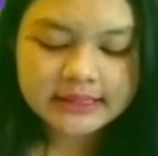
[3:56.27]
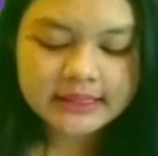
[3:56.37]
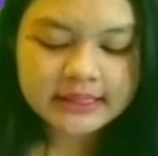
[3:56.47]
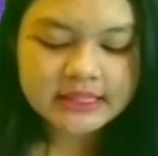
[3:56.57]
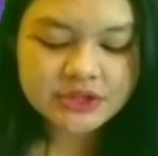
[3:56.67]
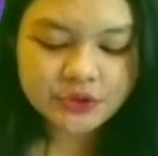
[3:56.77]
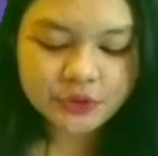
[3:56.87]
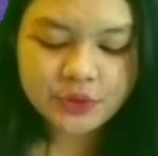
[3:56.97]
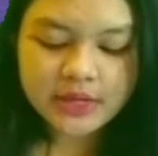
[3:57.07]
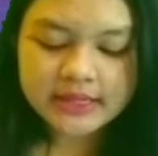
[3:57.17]
Think it
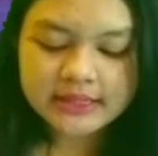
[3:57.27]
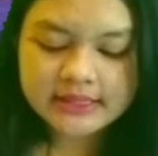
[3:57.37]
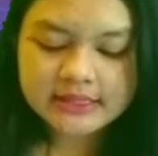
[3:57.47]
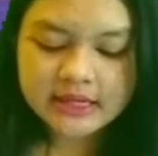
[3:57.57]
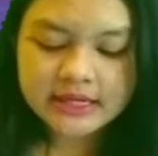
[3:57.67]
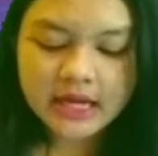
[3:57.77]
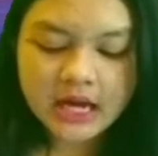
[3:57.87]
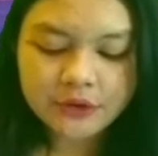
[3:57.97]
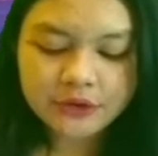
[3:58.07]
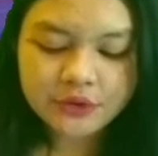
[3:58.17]
through and decide
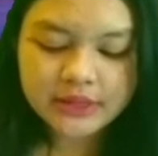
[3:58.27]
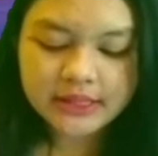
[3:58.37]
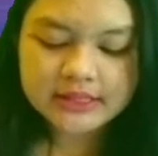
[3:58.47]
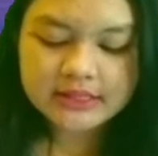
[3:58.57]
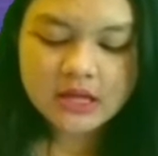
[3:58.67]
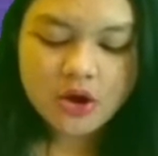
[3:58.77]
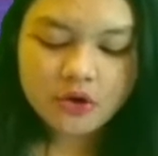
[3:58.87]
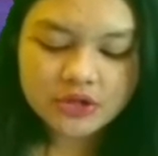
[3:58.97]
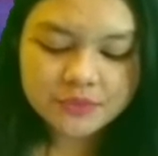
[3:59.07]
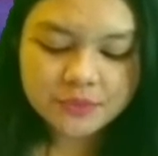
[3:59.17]
how unique
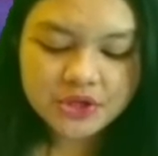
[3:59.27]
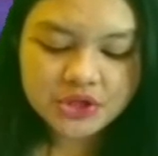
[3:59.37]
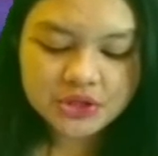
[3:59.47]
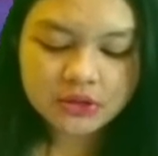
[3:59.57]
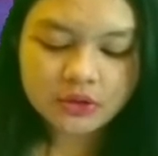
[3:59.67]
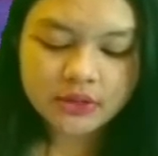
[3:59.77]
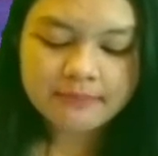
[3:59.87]
or special or